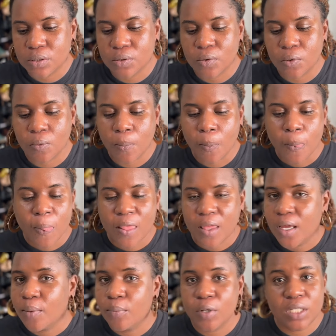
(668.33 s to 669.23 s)
So
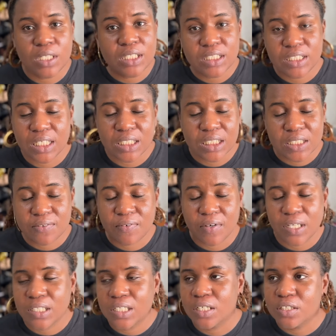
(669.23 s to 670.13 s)
yeah, but Lily Jane is
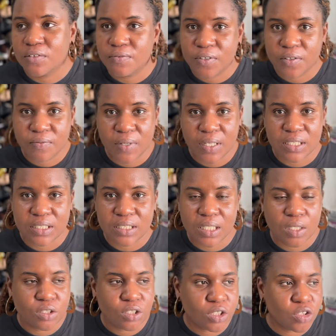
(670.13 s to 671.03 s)
fine now. The fever is
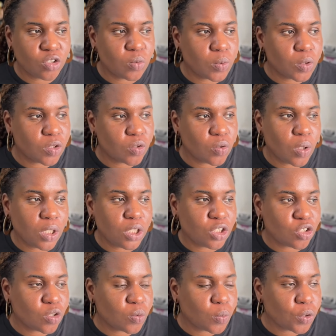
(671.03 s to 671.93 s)
down. She's no more stooling.
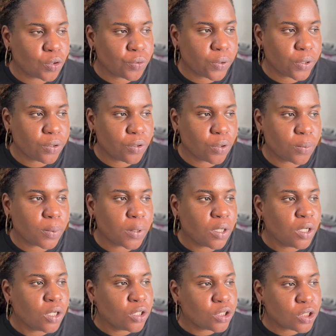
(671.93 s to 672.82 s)
She's no more throwing up.
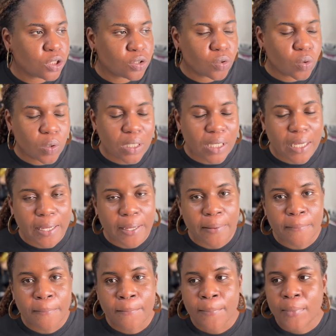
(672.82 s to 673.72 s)
She's
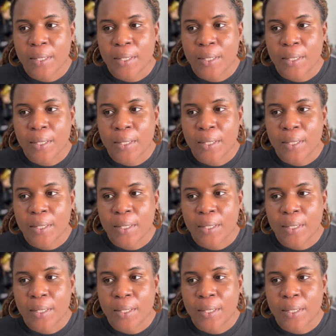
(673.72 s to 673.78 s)
okay.